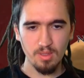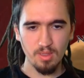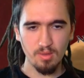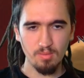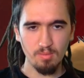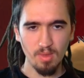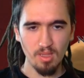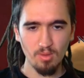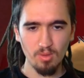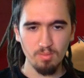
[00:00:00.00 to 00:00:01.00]
there may
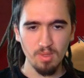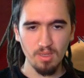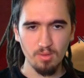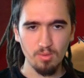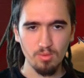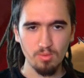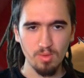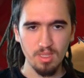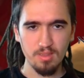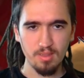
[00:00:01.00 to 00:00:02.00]
not be a good
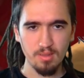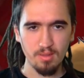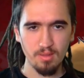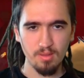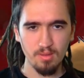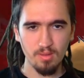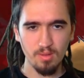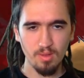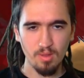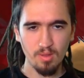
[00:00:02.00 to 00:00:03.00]
reason
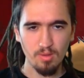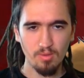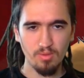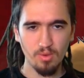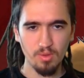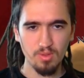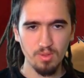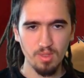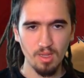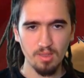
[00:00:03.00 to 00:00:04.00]
to focus on
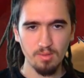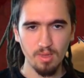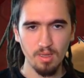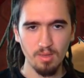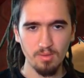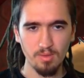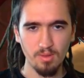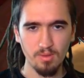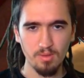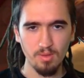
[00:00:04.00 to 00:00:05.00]
the other right
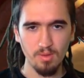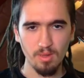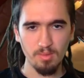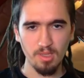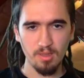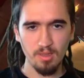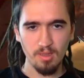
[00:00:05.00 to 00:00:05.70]
now, you know what I mean?